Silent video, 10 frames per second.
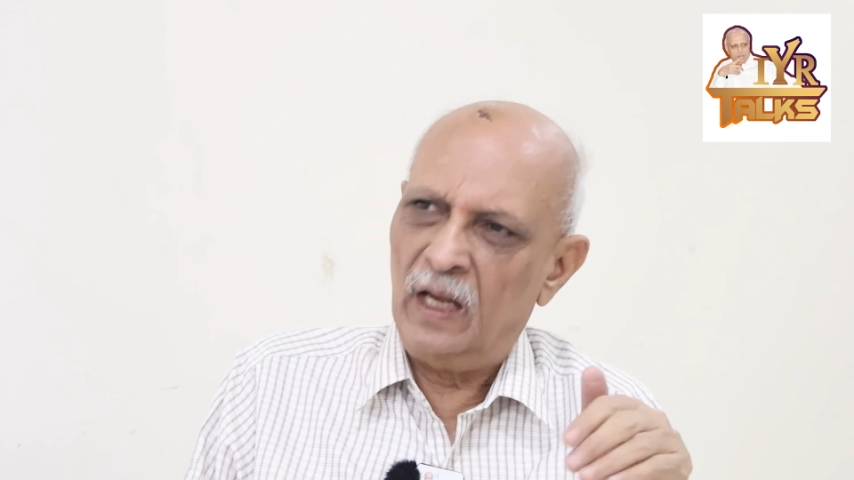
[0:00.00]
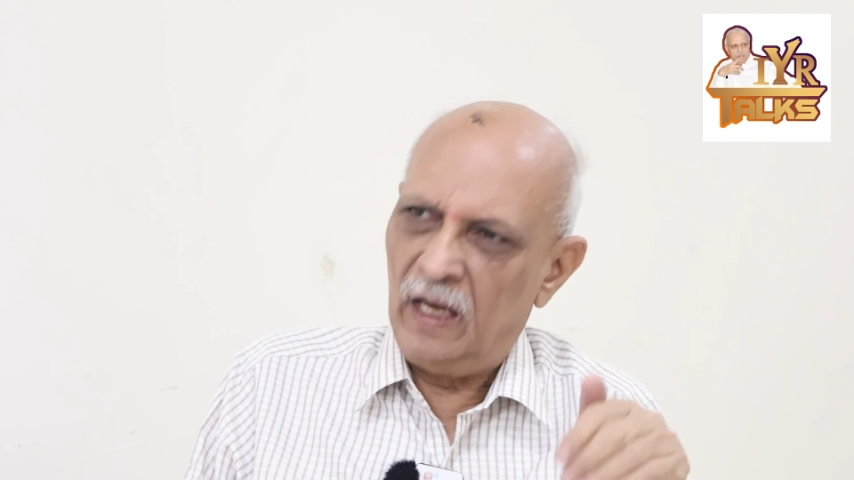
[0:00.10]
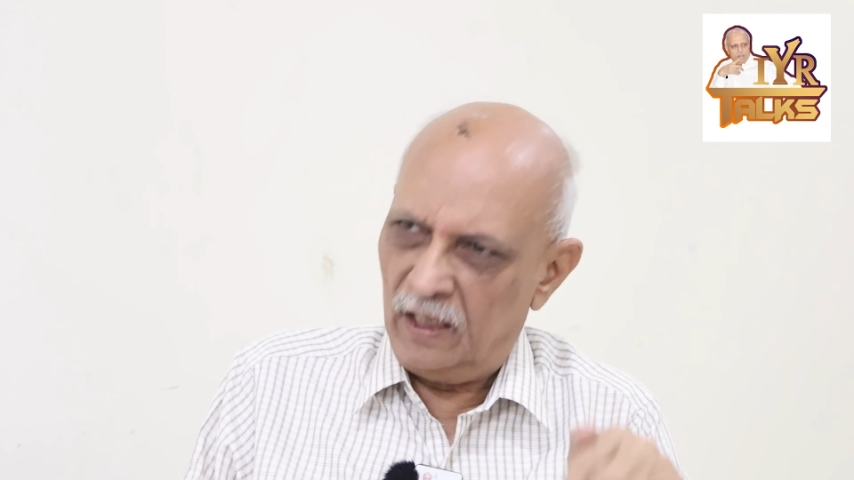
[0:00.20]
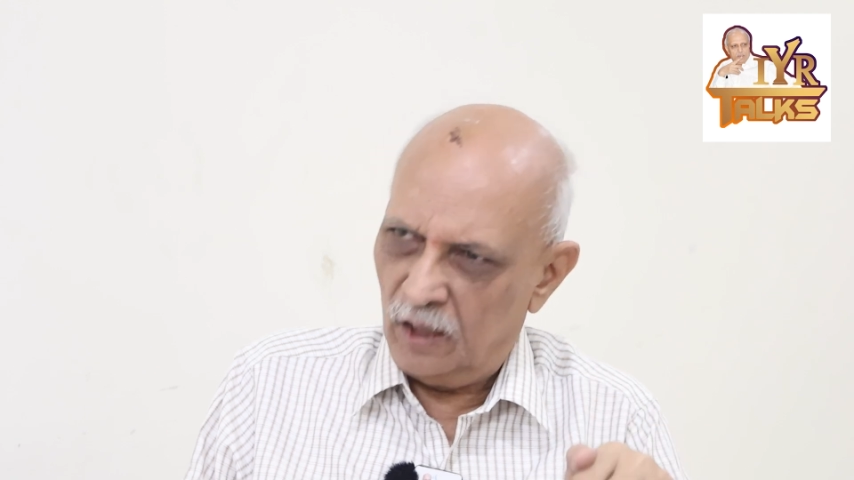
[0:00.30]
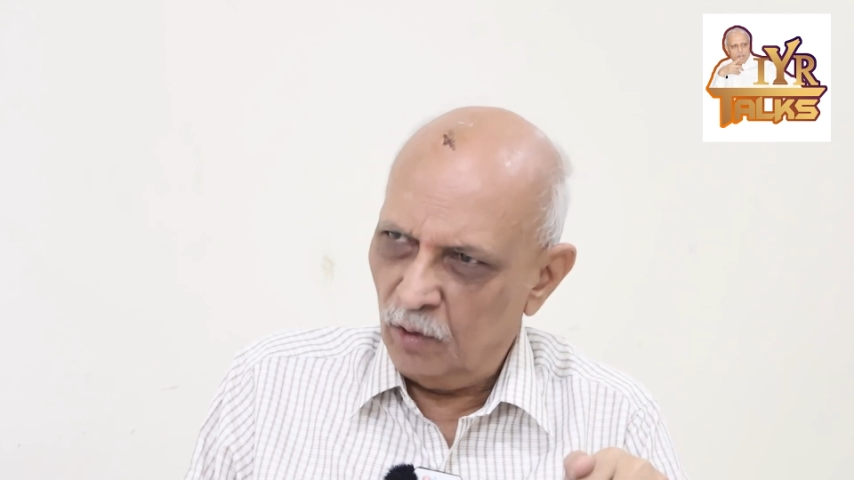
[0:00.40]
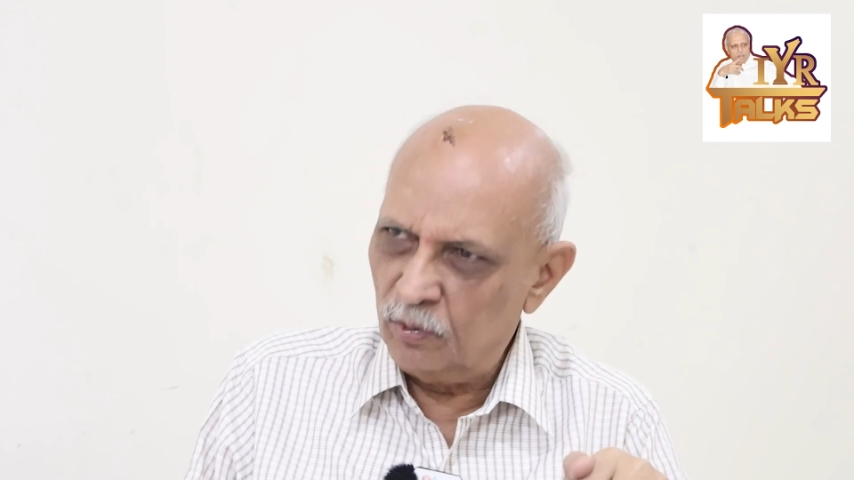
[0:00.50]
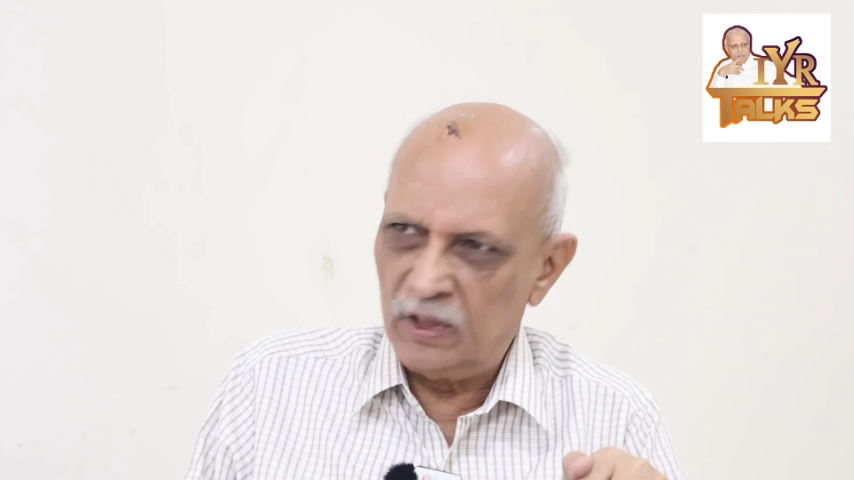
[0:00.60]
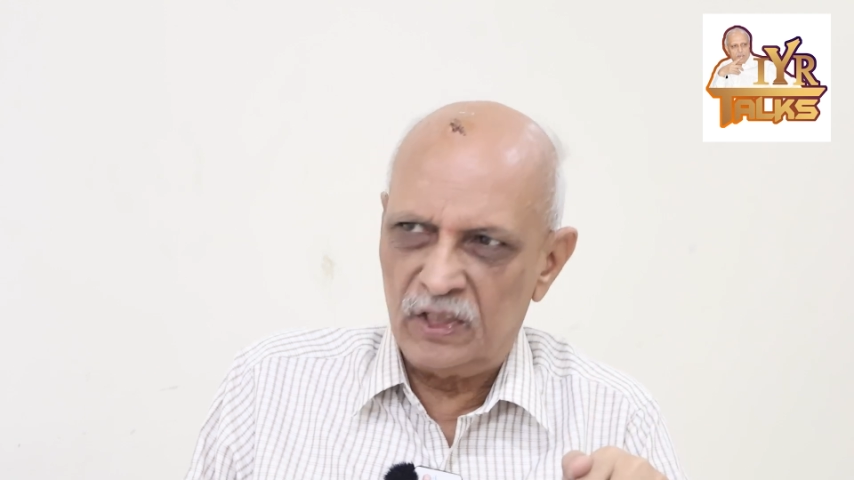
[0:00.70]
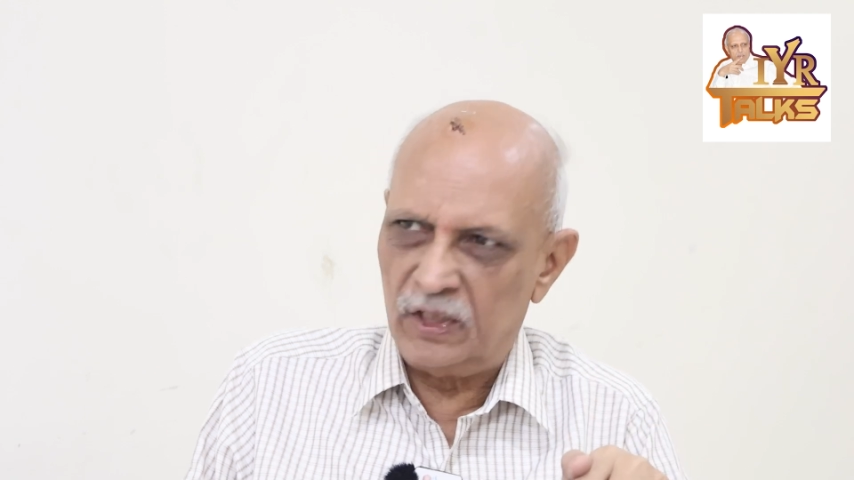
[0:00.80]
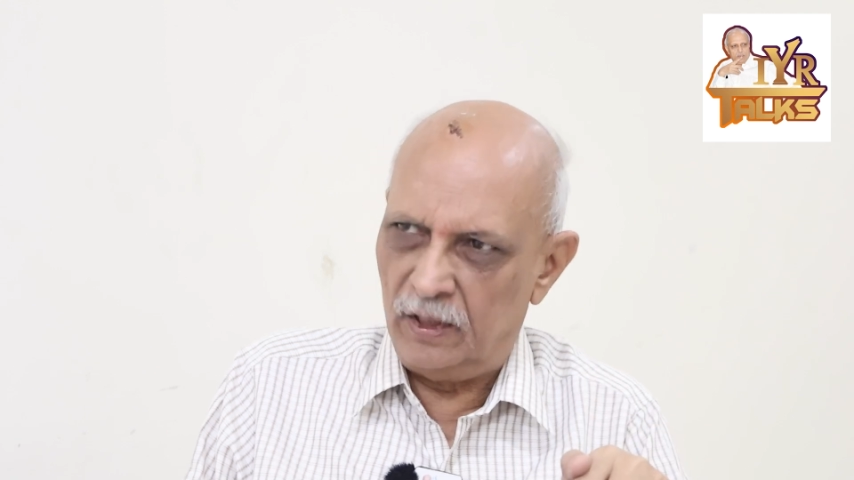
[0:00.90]
and
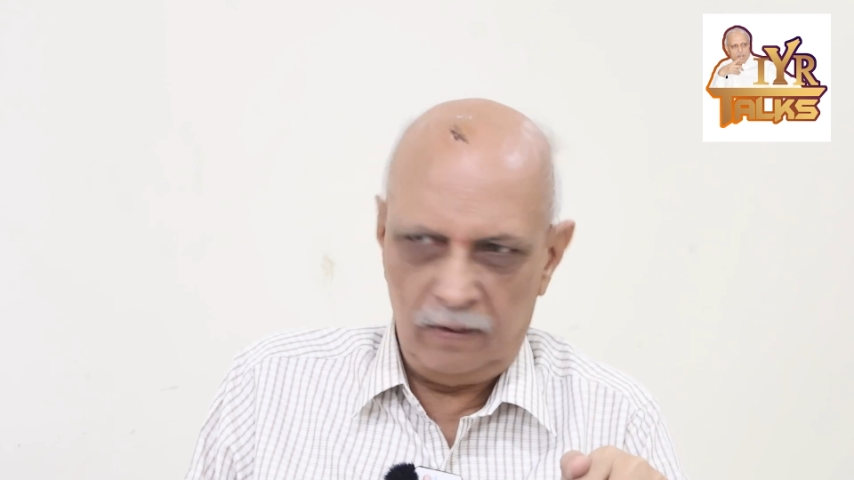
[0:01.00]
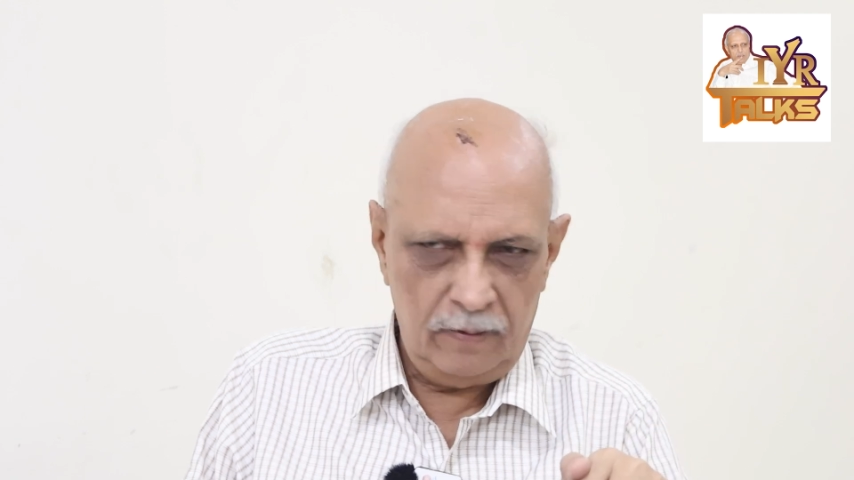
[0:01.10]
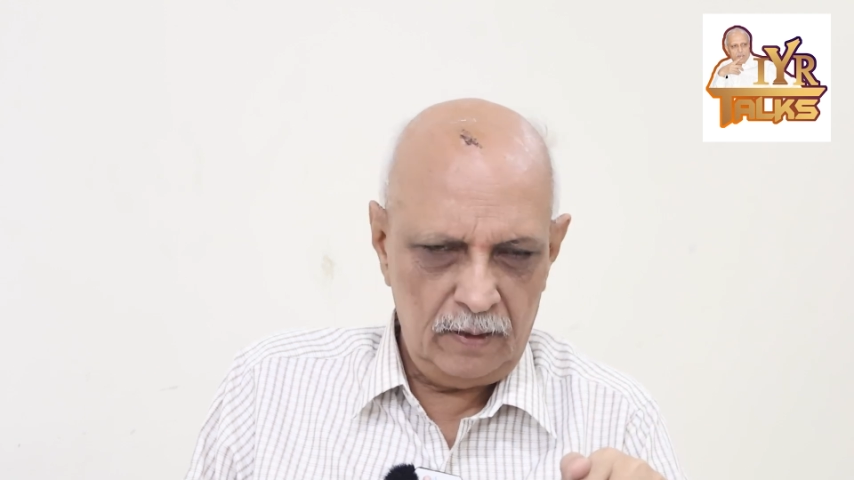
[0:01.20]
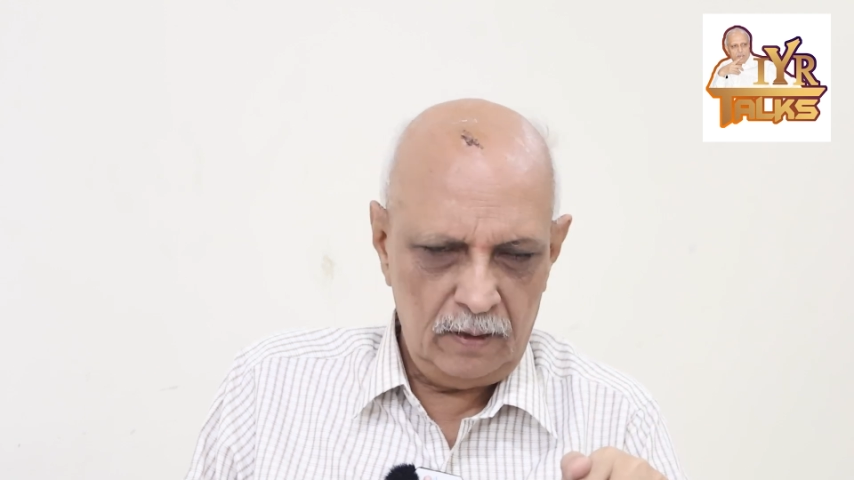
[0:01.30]
Houthis in